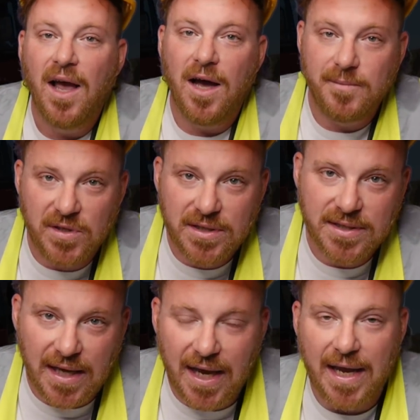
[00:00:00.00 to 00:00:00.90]
I'm just
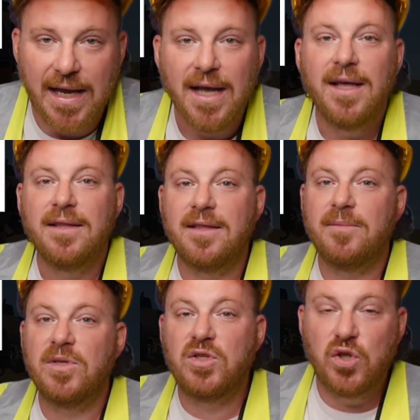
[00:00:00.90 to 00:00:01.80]
saying that the
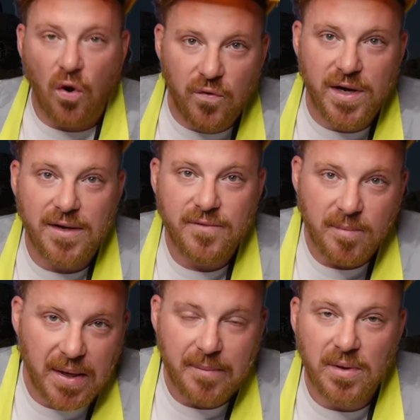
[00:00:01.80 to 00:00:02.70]
majority of the
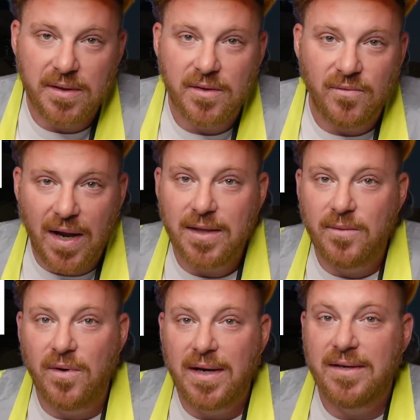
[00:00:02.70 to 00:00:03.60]
people at the rally
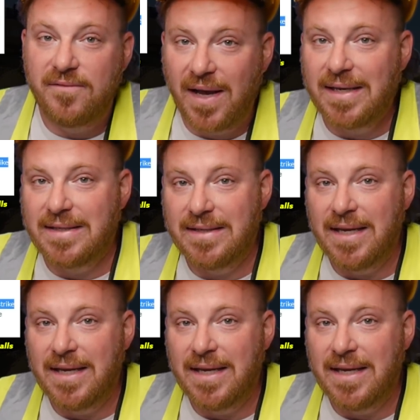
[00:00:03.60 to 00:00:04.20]
were anti-vaxxers,